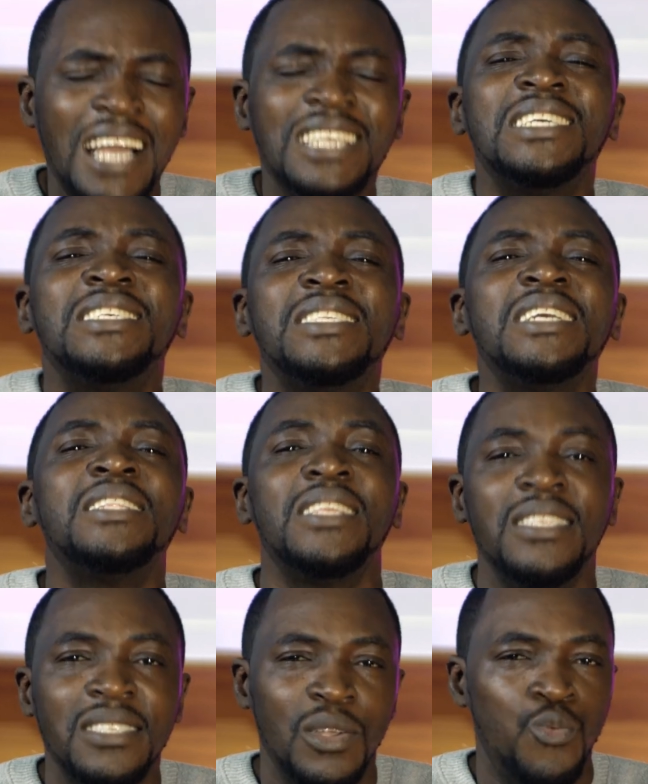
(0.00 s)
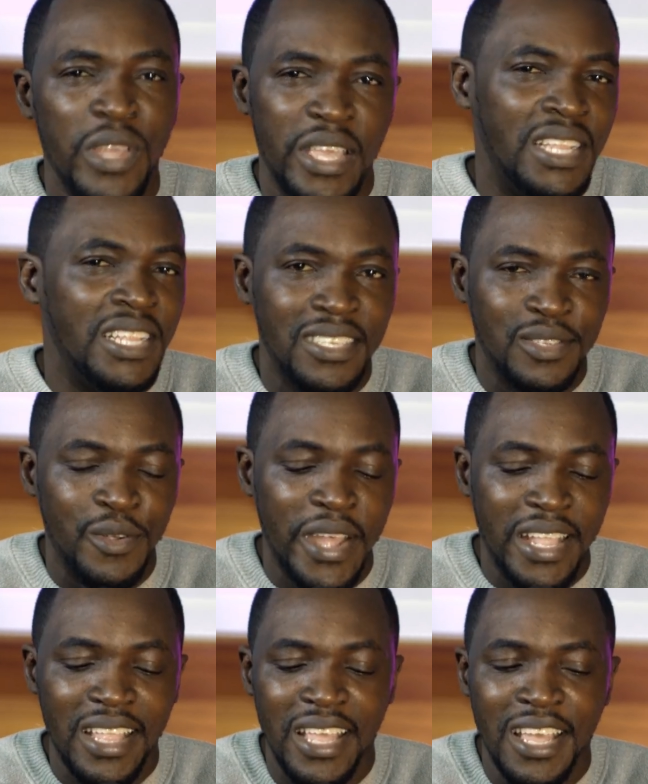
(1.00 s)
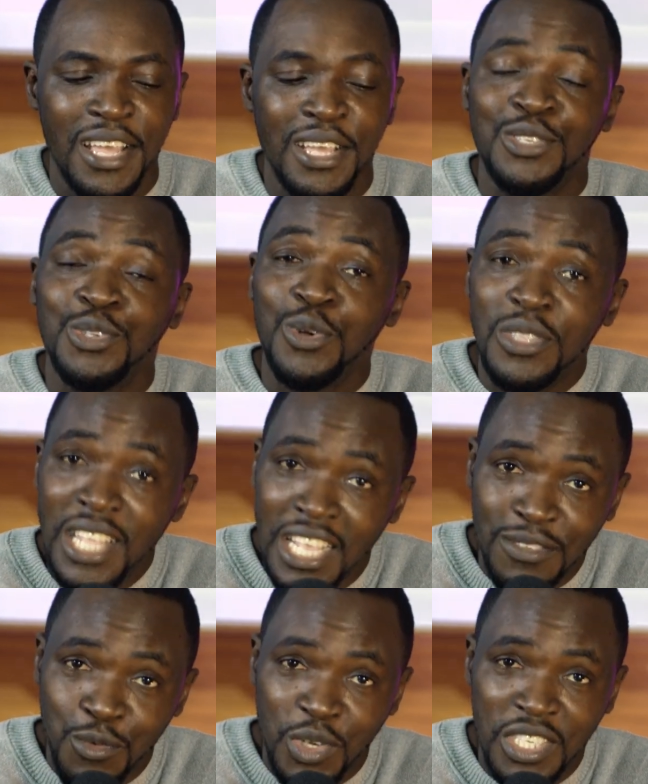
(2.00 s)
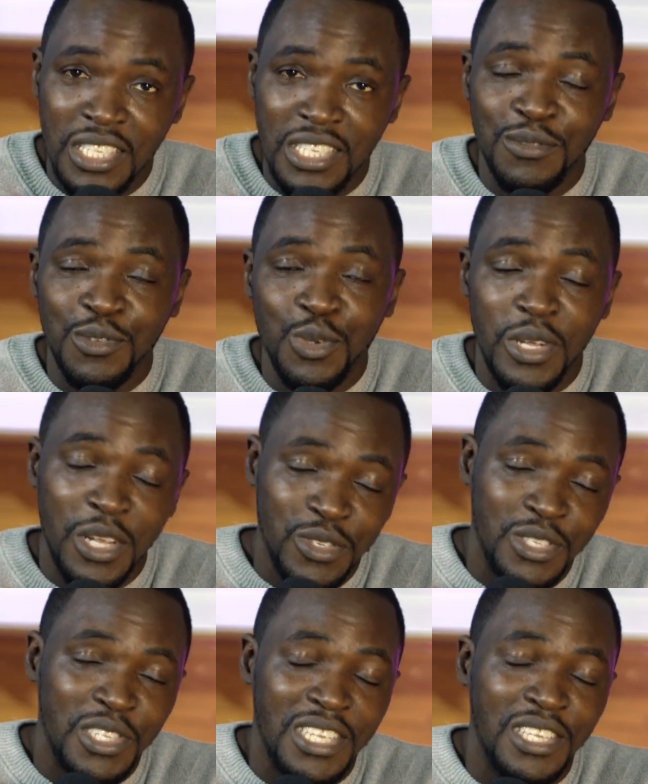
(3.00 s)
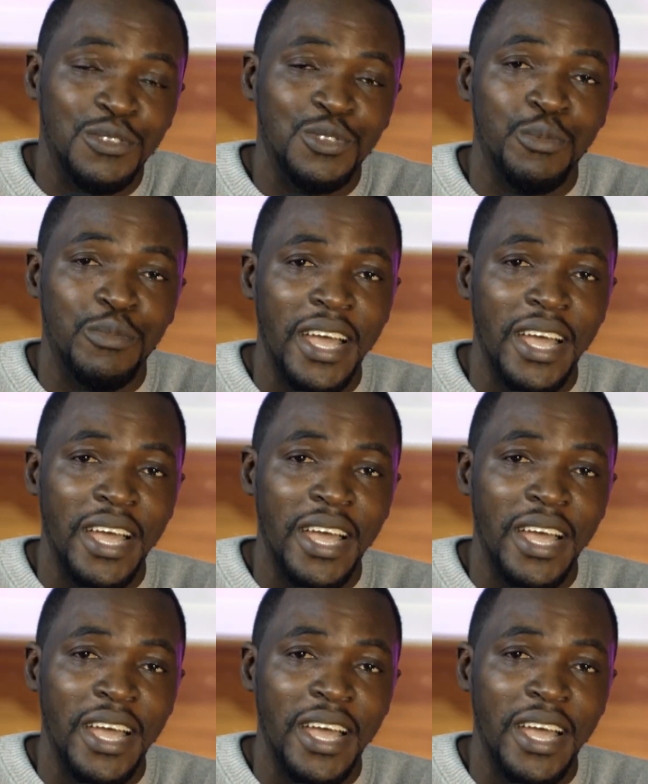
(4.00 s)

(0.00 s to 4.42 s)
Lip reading: I just say things the way it is, all right? So thanks for watching this video, and I'll see you in the next video.